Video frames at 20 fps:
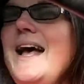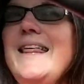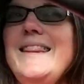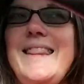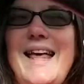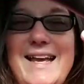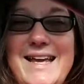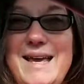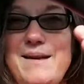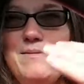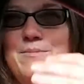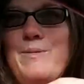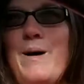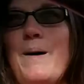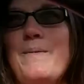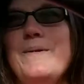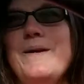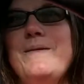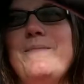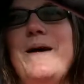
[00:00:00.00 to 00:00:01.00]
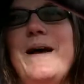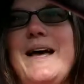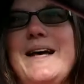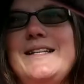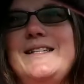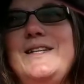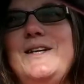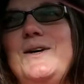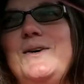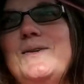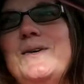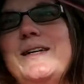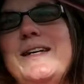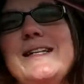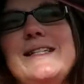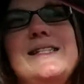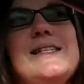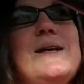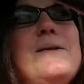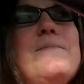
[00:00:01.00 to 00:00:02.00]
that keeps popping in my head too. And
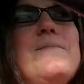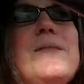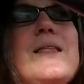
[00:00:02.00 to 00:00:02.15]
it's,